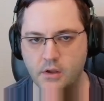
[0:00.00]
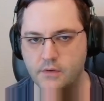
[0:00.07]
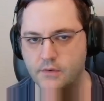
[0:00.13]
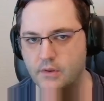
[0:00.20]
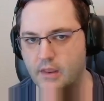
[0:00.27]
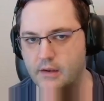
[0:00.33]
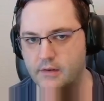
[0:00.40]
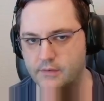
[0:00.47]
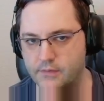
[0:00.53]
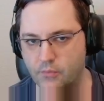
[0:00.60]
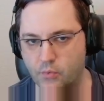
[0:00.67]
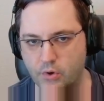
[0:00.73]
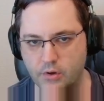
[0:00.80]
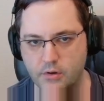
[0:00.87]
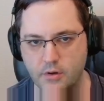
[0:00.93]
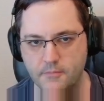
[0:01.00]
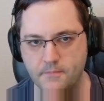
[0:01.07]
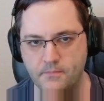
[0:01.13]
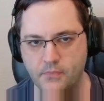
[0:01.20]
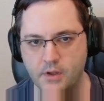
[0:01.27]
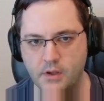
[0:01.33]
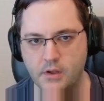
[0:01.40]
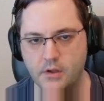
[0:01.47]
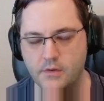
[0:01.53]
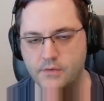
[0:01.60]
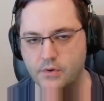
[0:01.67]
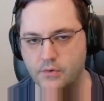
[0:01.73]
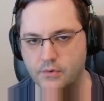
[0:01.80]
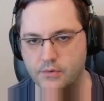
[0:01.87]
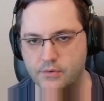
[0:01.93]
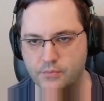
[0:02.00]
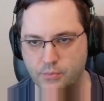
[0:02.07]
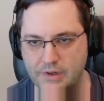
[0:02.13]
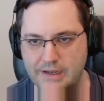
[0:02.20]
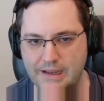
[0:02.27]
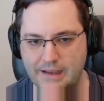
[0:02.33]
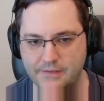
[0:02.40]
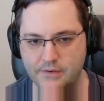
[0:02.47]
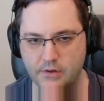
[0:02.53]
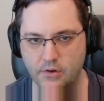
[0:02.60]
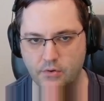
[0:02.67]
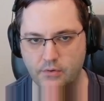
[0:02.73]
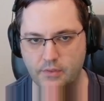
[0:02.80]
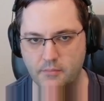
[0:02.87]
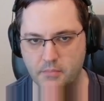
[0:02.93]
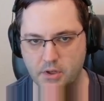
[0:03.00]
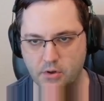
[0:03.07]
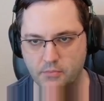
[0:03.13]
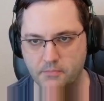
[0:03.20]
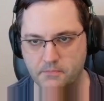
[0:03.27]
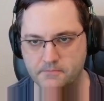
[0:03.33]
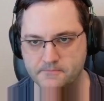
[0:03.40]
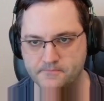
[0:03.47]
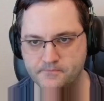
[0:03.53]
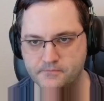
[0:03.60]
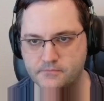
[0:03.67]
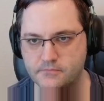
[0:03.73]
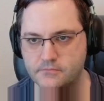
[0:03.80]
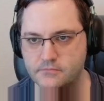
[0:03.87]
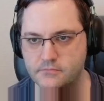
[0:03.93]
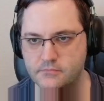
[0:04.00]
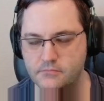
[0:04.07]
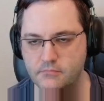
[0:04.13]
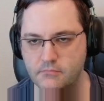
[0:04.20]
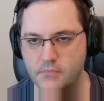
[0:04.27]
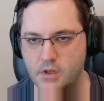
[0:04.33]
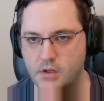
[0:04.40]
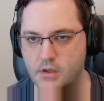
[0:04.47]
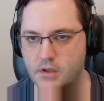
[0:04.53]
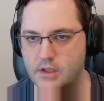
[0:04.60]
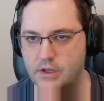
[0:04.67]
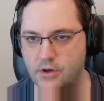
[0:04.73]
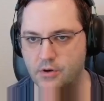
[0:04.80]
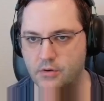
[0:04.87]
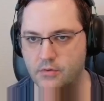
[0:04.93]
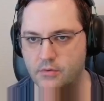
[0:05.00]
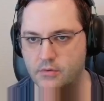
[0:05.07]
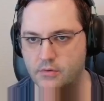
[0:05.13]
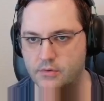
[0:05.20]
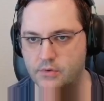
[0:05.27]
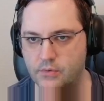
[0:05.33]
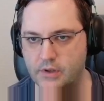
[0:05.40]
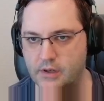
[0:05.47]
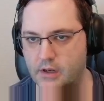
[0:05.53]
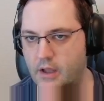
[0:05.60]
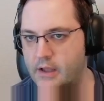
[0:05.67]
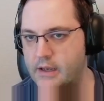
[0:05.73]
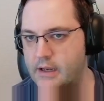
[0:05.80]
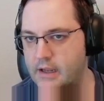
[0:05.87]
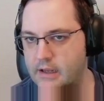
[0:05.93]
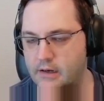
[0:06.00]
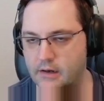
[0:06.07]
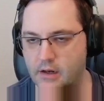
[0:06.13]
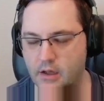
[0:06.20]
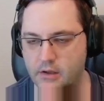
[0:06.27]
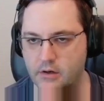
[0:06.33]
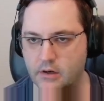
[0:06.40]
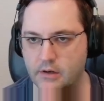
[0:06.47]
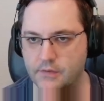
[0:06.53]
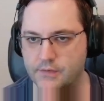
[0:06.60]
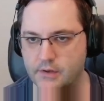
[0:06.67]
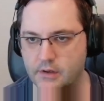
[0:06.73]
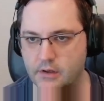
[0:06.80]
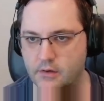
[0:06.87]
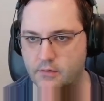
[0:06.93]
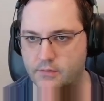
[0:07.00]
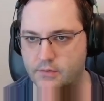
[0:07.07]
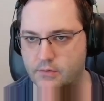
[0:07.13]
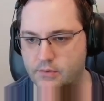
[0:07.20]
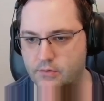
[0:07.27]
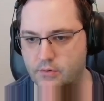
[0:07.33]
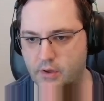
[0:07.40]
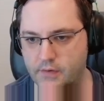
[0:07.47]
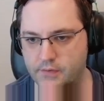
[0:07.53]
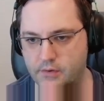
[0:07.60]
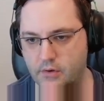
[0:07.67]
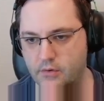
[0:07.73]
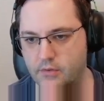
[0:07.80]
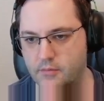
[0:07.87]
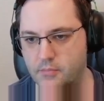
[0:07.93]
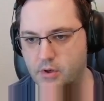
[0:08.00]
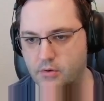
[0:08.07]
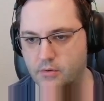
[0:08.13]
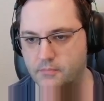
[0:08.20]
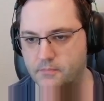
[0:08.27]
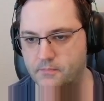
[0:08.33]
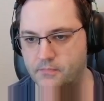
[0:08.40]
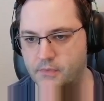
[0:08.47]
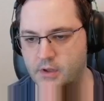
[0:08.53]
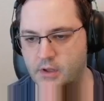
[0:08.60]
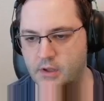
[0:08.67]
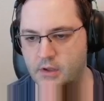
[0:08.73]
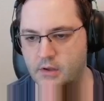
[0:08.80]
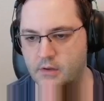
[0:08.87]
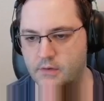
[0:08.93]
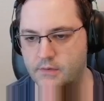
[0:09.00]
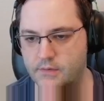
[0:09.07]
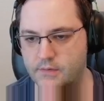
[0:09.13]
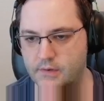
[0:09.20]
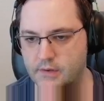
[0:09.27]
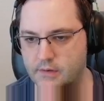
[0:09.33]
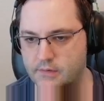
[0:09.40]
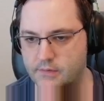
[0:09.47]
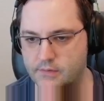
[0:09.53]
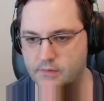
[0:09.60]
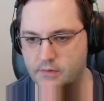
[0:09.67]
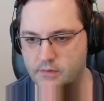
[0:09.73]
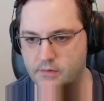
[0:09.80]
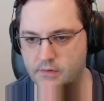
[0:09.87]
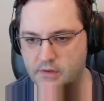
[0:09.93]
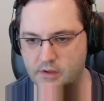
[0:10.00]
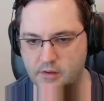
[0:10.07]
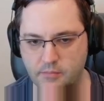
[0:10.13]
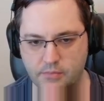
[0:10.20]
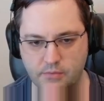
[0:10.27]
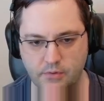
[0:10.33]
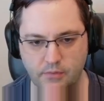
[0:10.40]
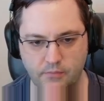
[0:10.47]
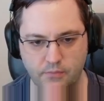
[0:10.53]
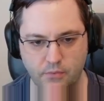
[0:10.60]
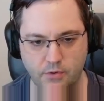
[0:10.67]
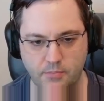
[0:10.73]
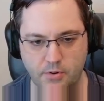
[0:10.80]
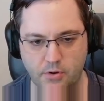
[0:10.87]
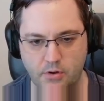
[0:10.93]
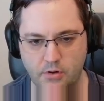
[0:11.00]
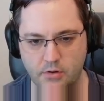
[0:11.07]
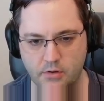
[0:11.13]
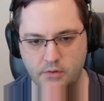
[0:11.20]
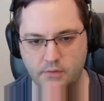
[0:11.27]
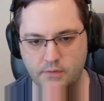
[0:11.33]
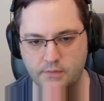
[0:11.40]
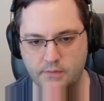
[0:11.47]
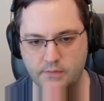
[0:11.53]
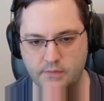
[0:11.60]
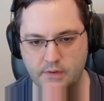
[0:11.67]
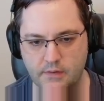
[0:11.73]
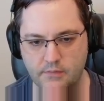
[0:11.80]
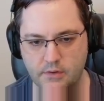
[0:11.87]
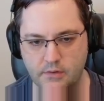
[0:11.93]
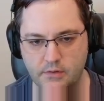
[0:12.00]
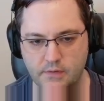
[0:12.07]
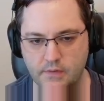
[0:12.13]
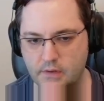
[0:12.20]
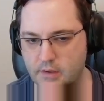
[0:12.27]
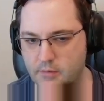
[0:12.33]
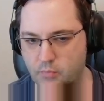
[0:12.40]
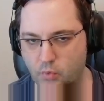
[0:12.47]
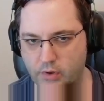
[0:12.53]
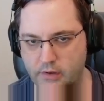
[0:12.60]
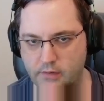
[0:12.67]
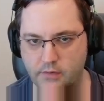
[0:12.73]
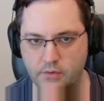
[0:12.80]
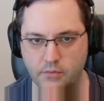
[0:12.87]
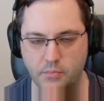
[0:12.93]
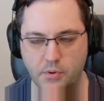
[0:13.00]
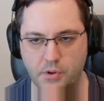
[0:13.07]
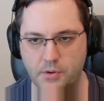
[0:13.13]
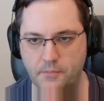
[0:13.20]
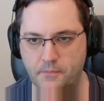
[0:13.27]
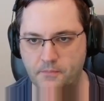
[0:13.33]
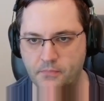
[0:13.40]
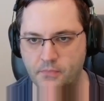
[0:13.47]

So that doesn't work. So 3 has to go in the middle. Here, 2, 8, 9, 8, and 9 are consecutive, so 2 has to go in the middle. 6 to keep 3 and 4 apart, 7 to keep 1 and 2 apart.